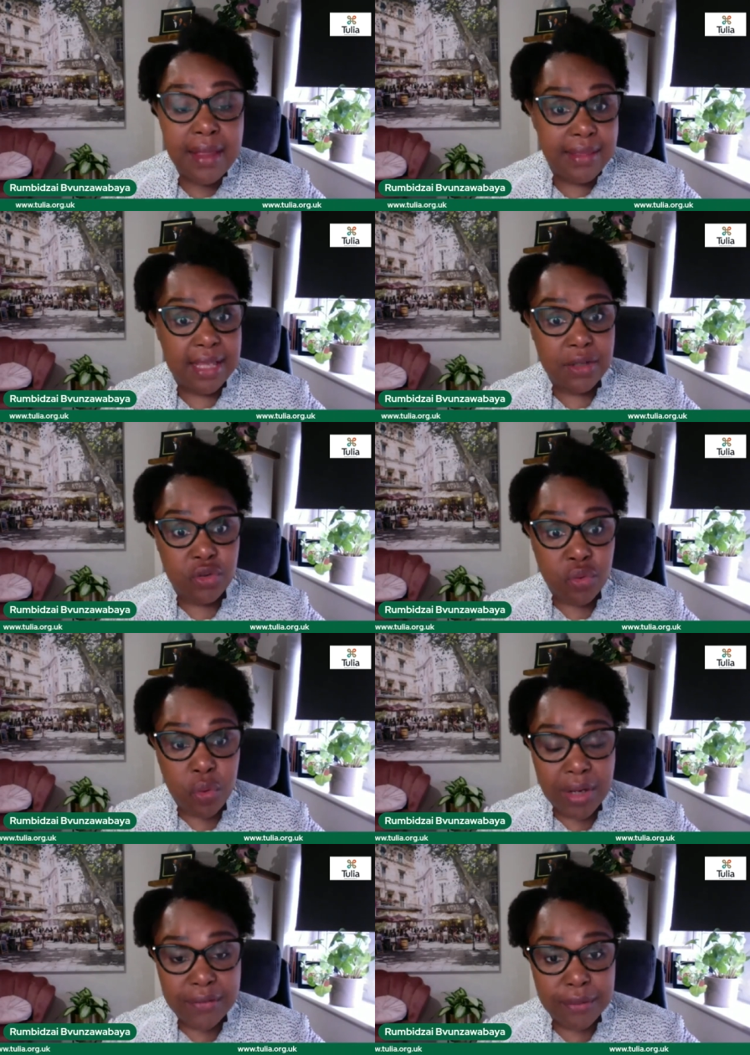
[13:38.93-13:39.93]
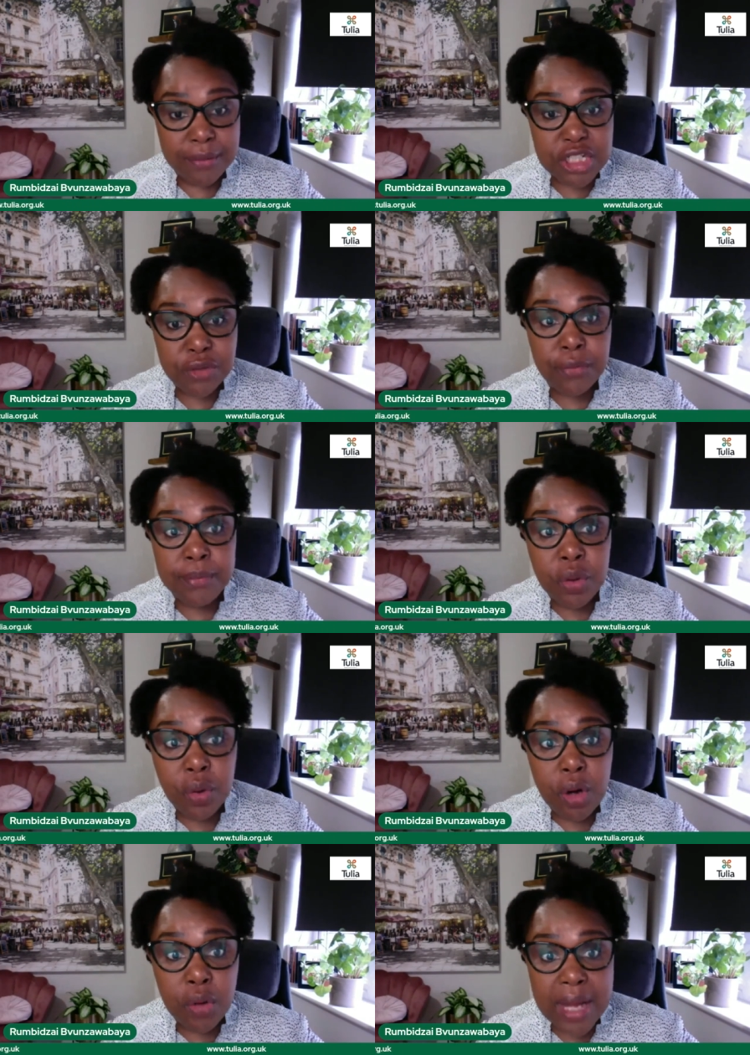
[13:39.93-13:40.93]
They draw information from
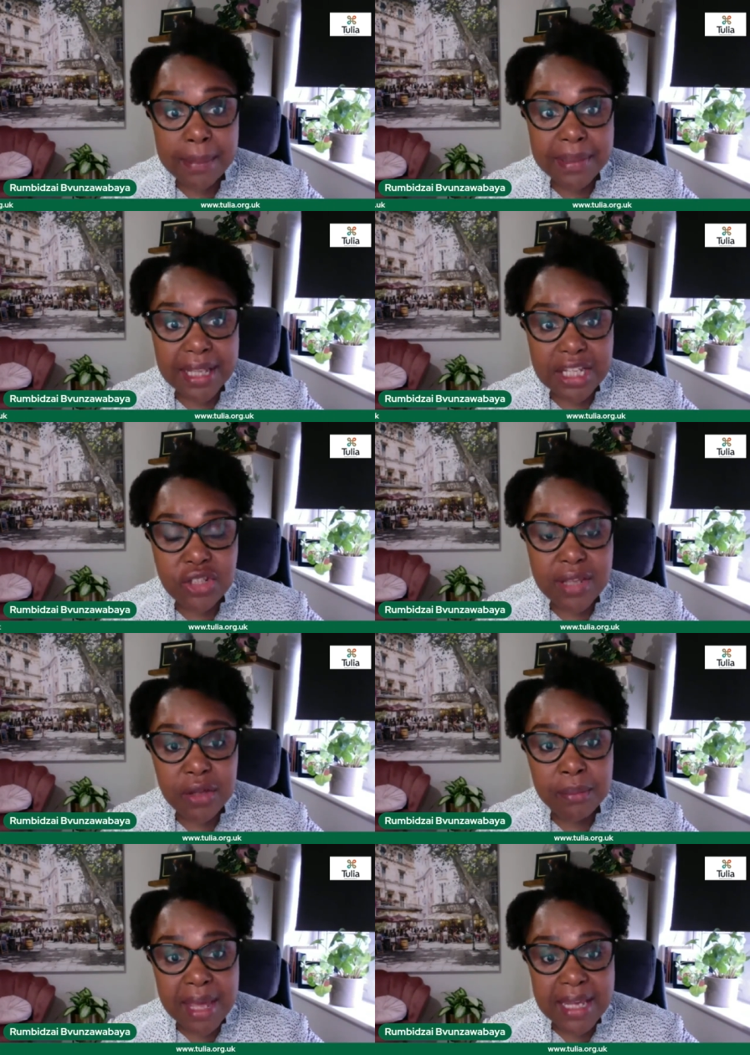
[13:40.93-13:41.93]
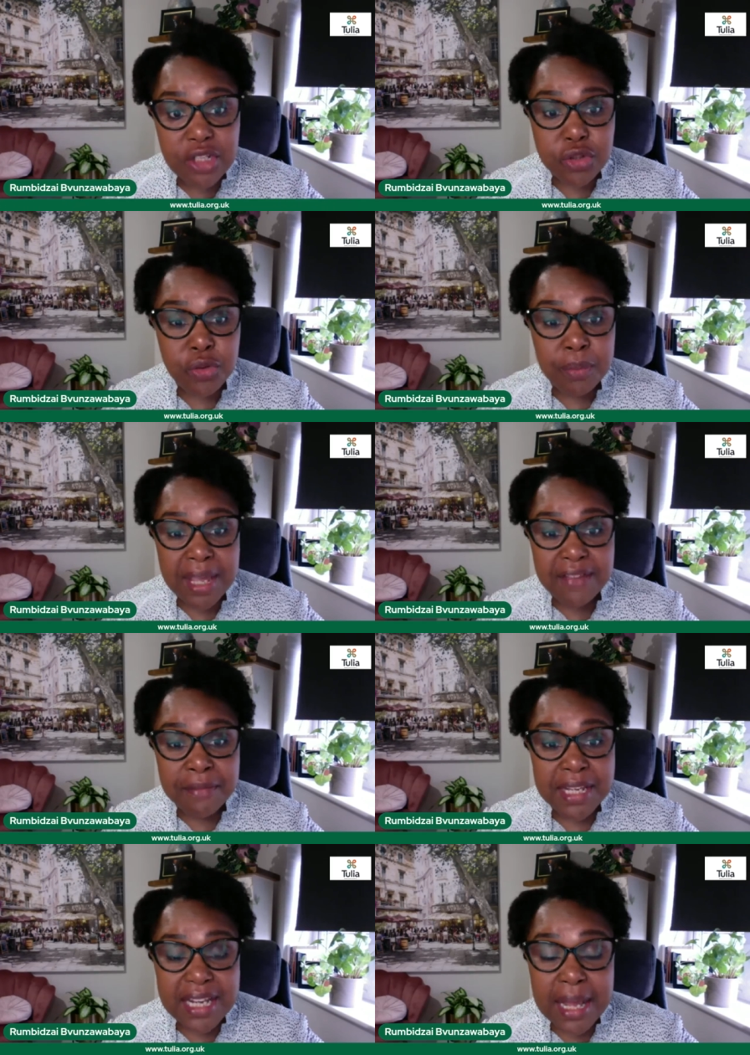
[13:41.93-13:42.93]
your own application that you made. So you may have
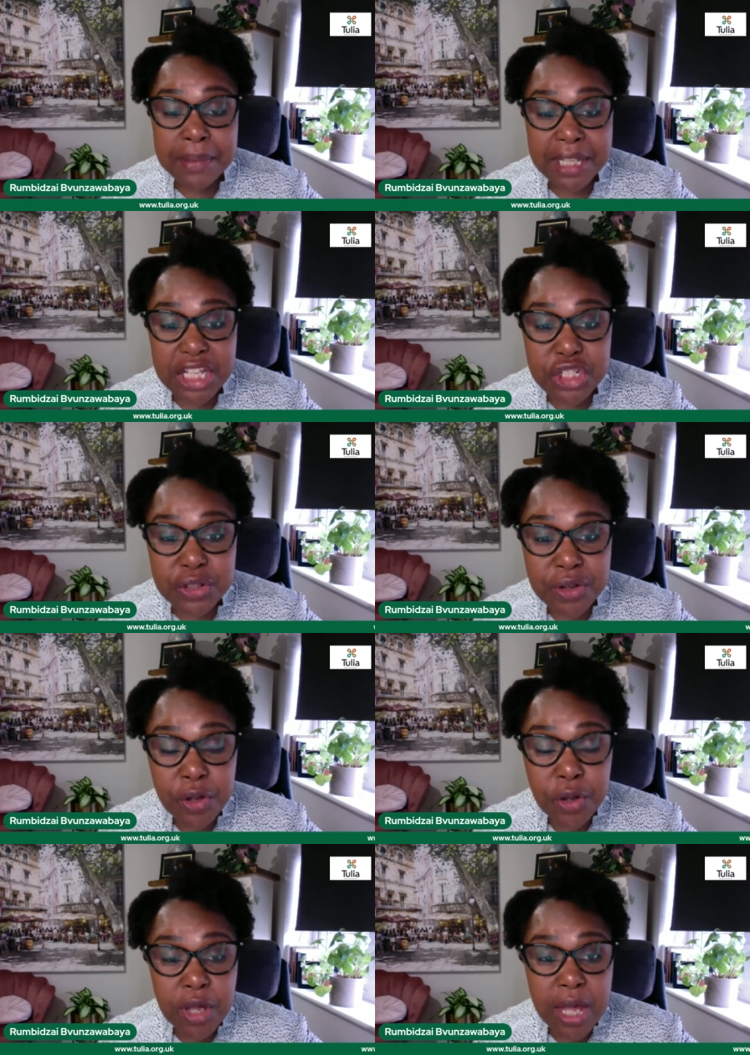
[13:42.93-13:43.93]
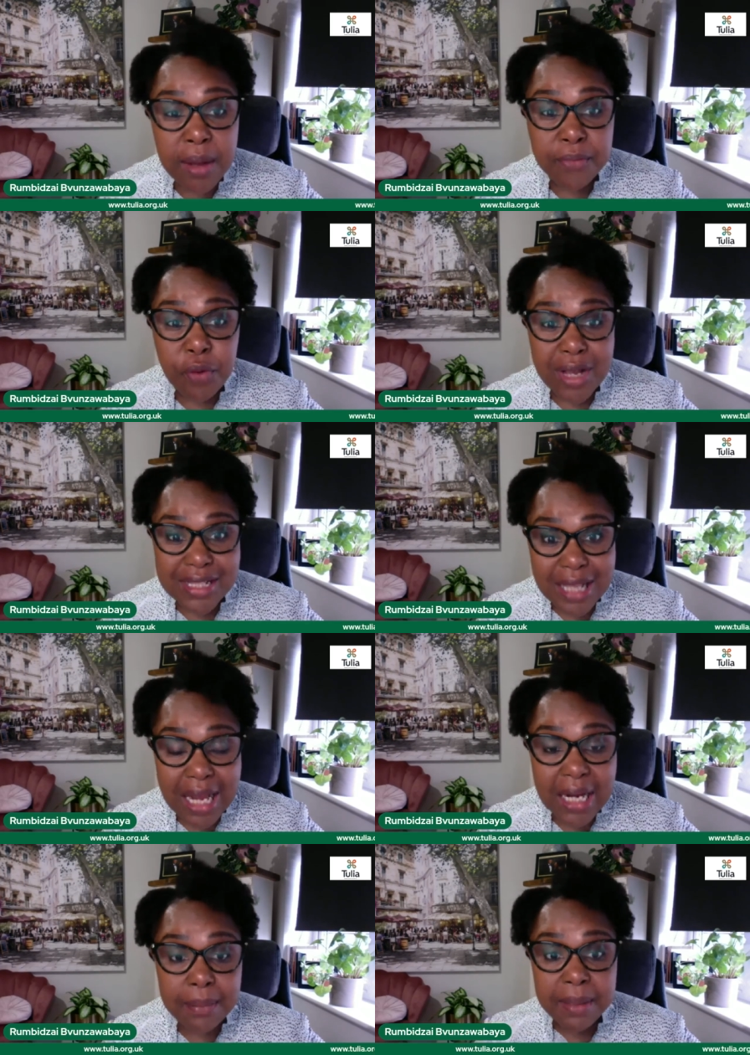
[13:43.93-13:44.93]
made an application for
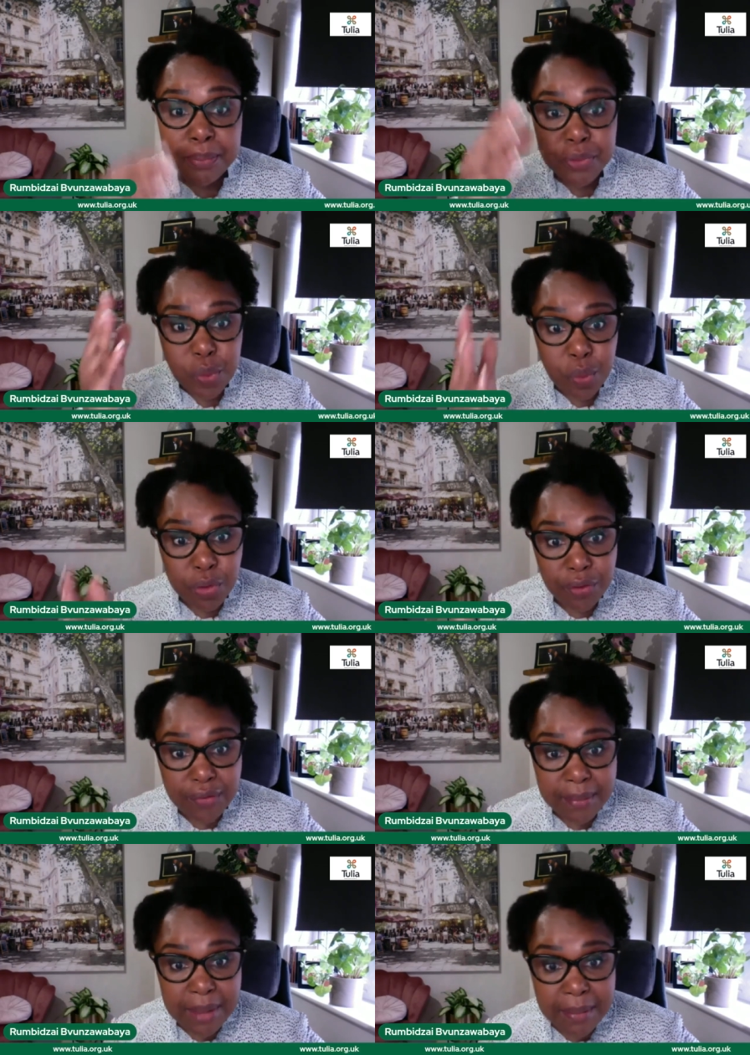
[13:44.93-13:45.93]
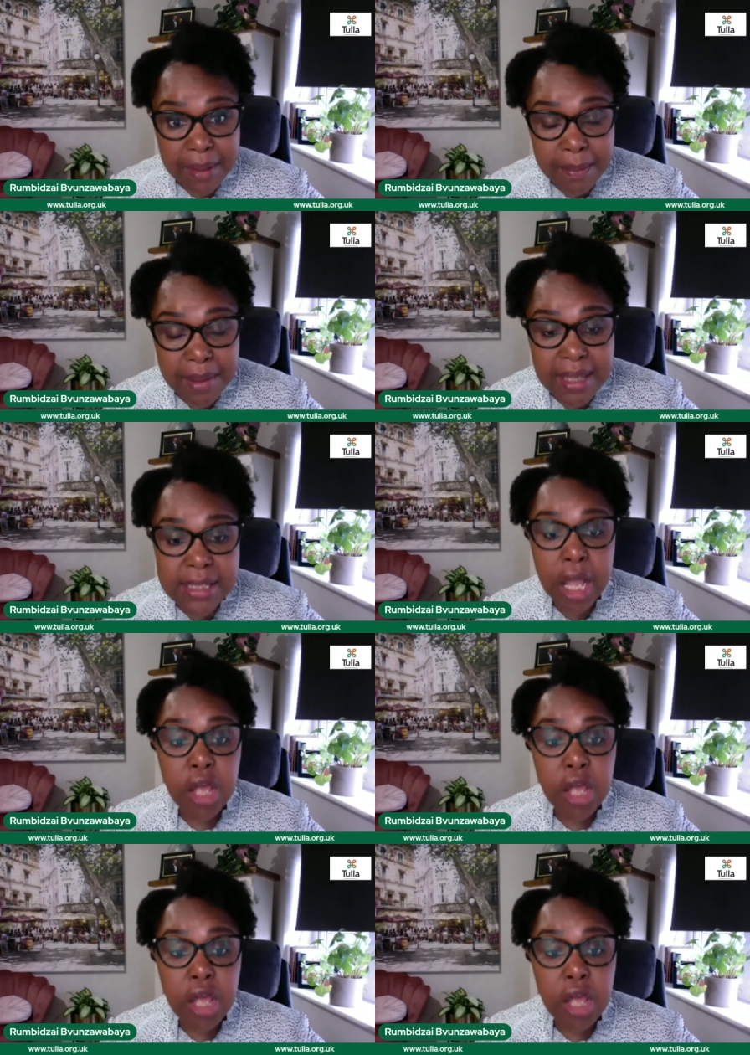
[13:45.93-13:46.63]
asylum and put all your family members.